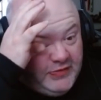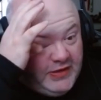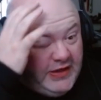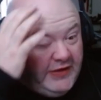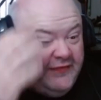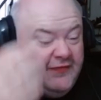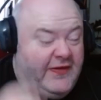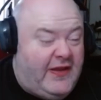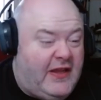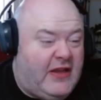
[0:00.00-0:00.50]

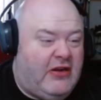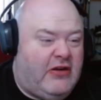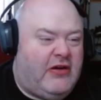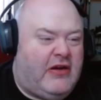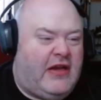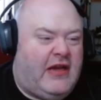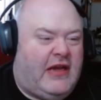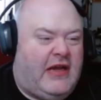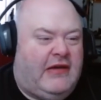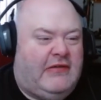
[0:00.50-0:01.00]
a figure
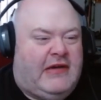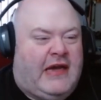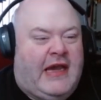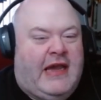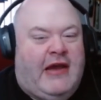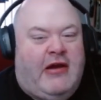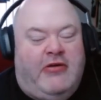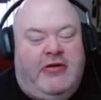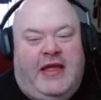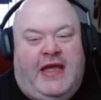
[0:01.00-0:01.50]

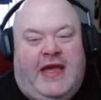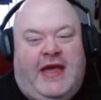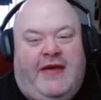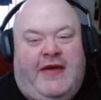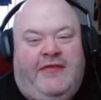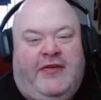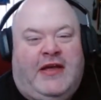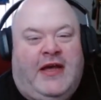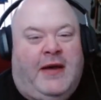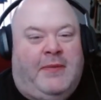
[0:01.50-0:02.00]
I already
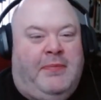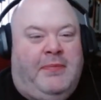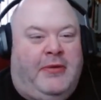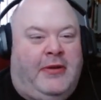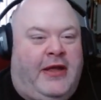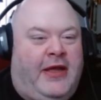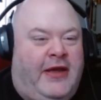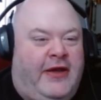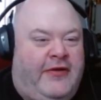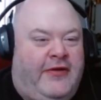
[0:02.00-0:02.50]
have a
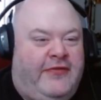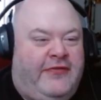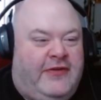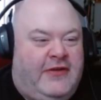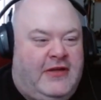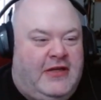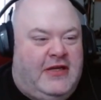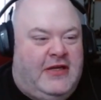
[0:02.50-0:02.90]
couple of,